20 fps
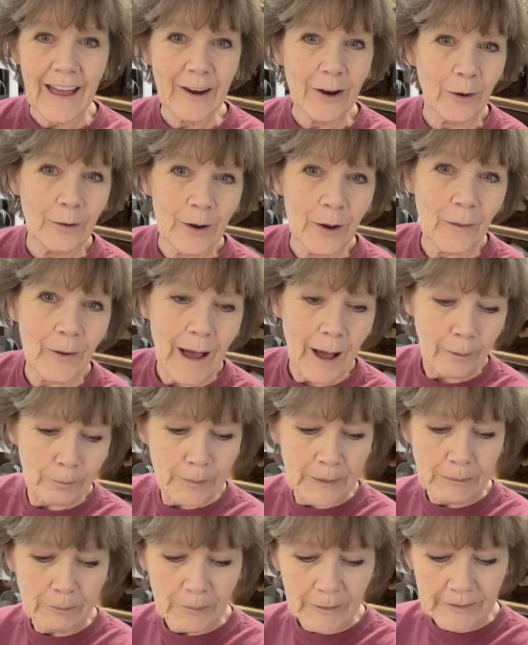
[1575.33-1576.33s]
I don't know how
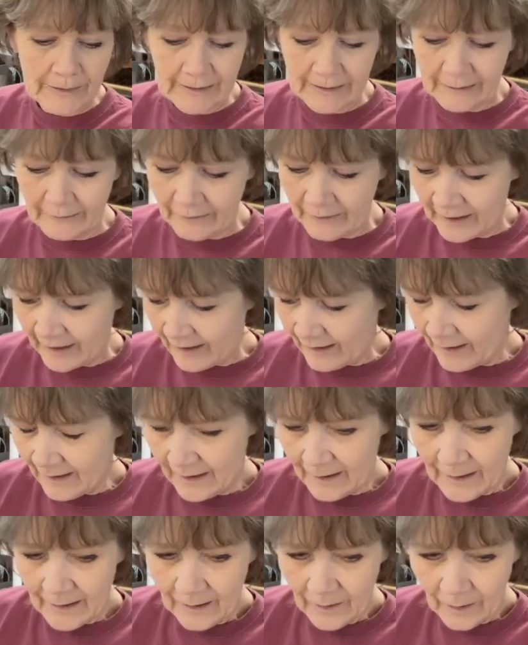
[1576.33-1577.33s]
people live
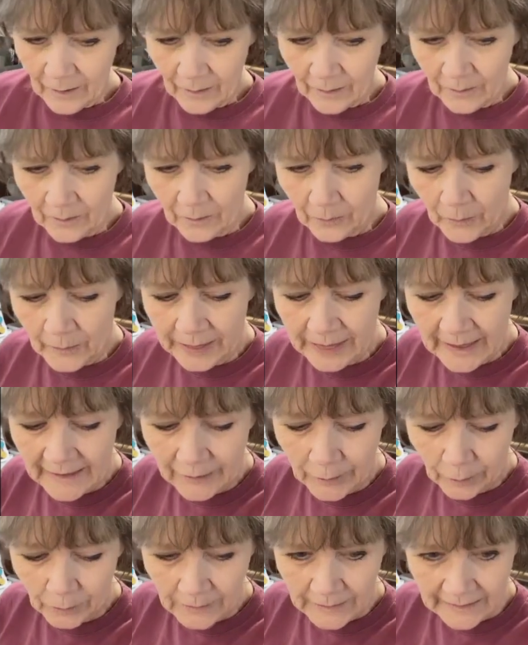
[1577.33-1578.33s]
when
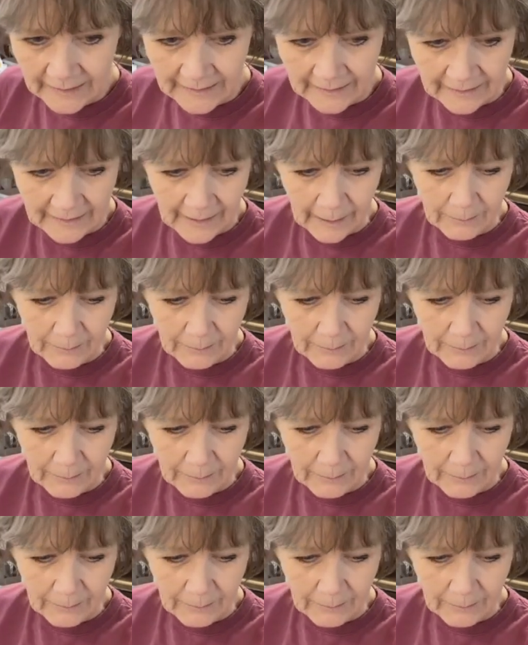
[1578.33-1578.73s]
they don't need it.